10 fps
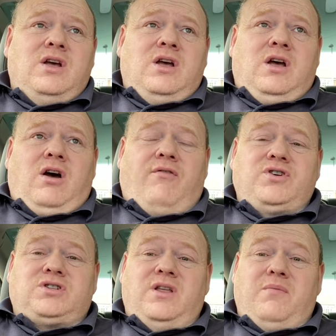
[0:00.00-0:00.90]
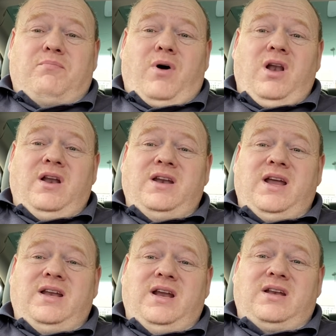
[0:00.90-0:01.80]
Obviously the boiler
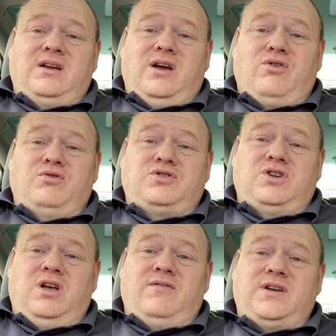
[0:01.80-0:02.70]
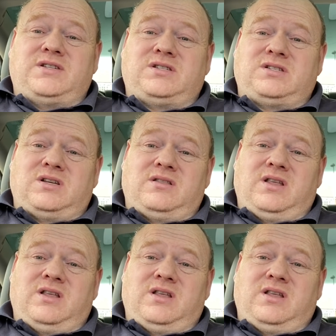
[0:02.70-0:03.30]
needed a good service.